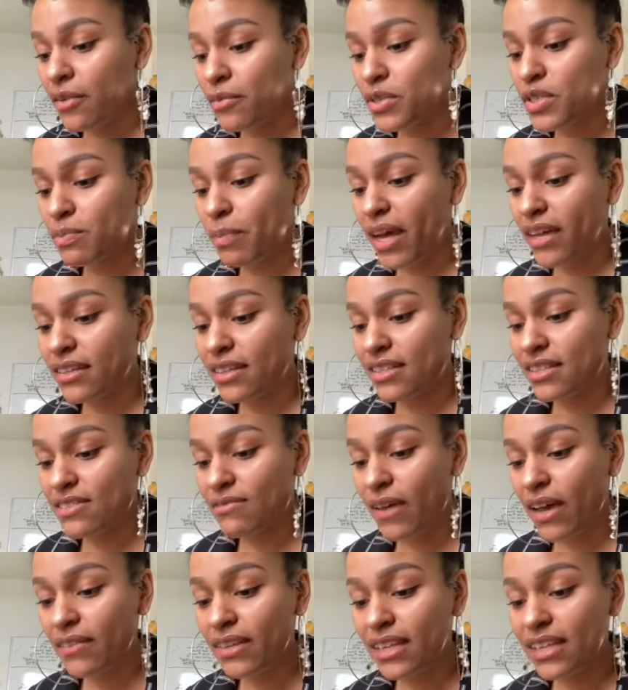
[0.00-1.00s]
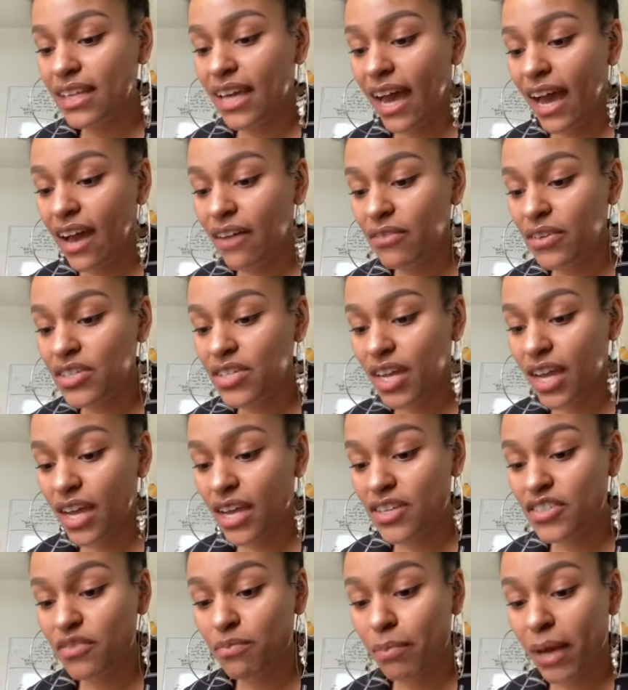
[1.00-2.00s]
respondents found that the average
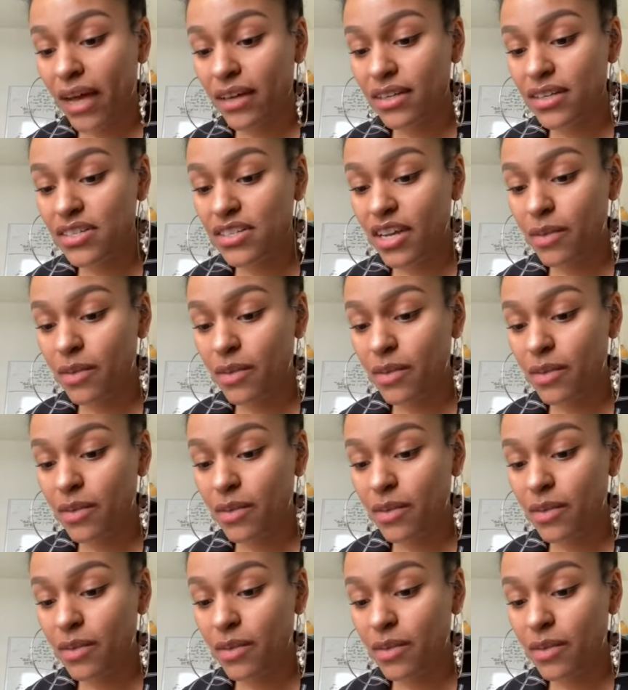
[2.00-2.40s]
age of body